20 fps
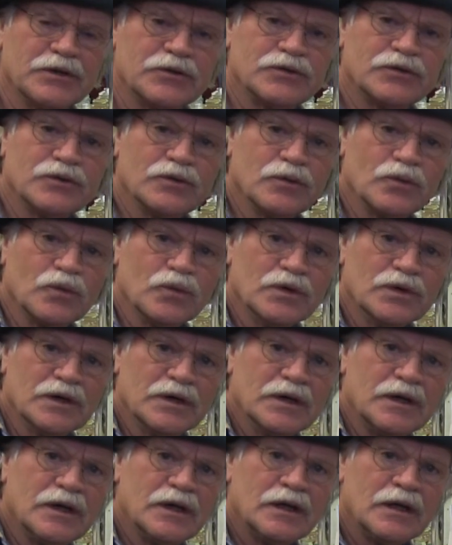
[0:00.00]
into the
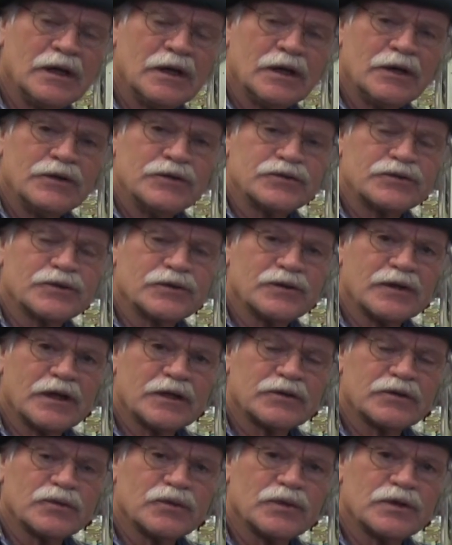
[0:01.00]
wood so
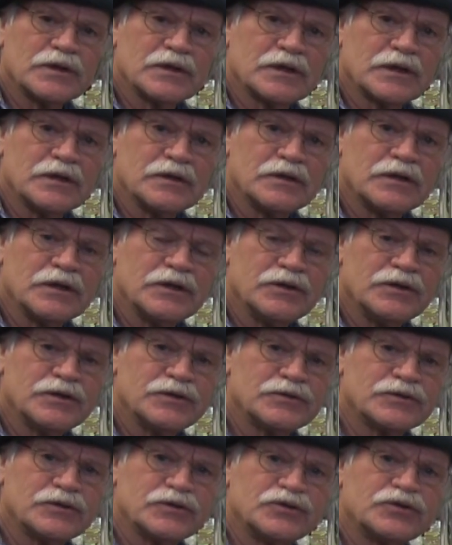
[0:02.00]
that the wood
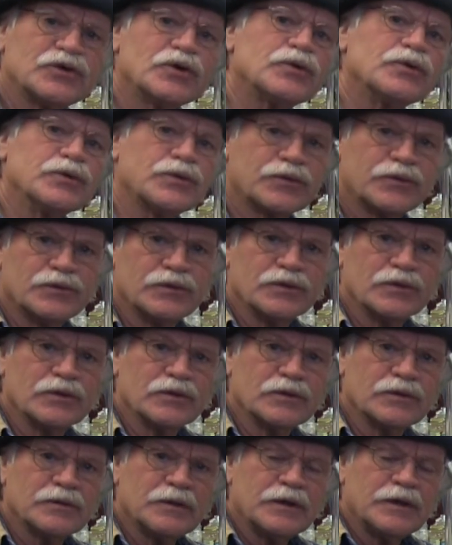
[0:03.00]
continues to show
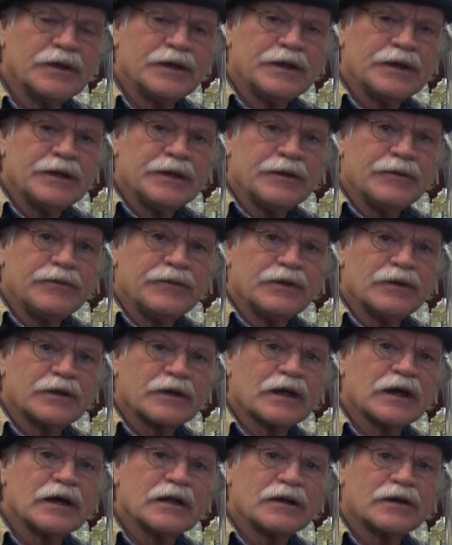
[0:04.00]
through. The
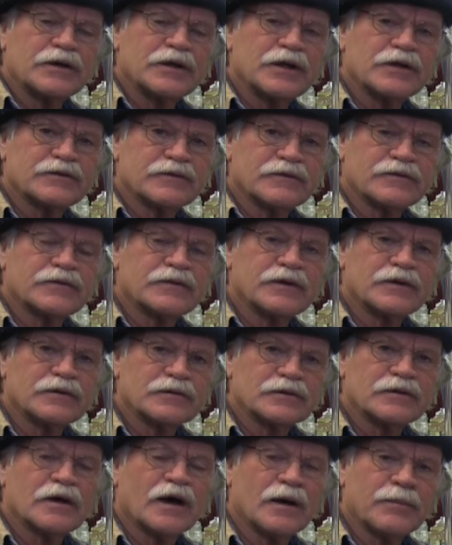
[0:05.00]
color doesn't sit
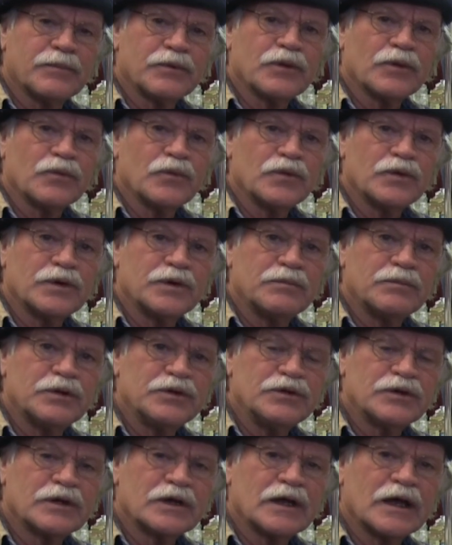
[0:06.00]
on top of the wood,
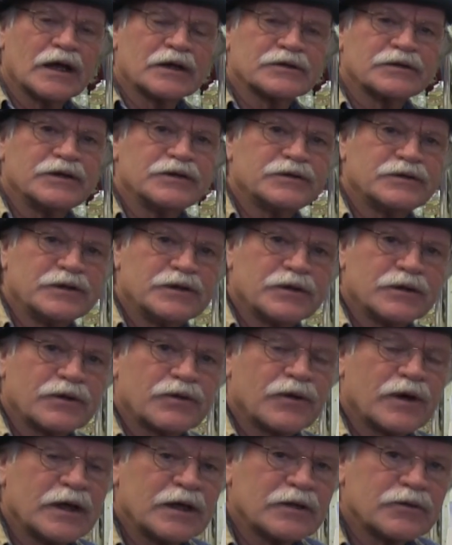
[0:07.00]
but you can actually see the
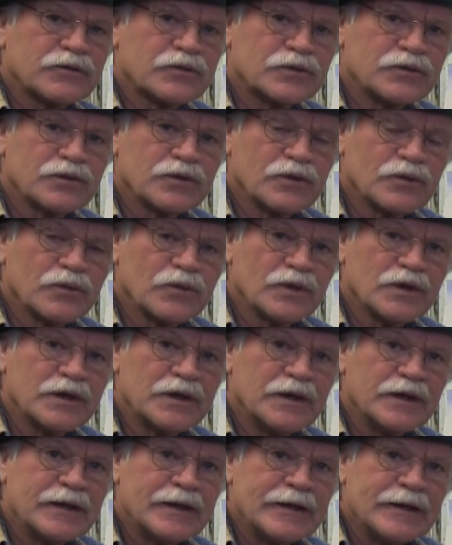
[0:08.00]
grain through the
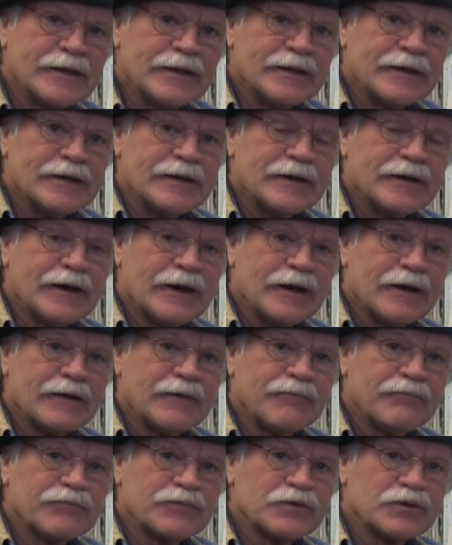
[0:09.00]
wood,
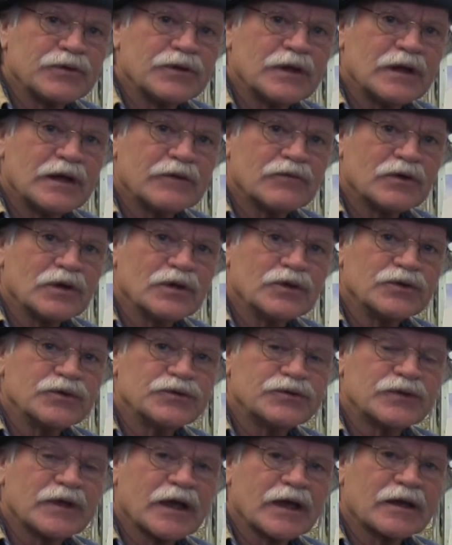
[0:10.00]
so you never
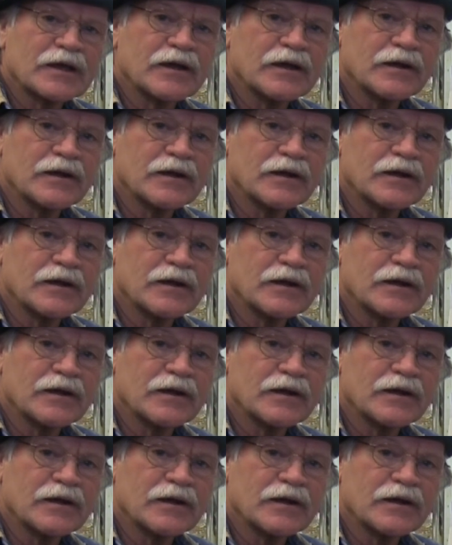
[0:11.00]
lose that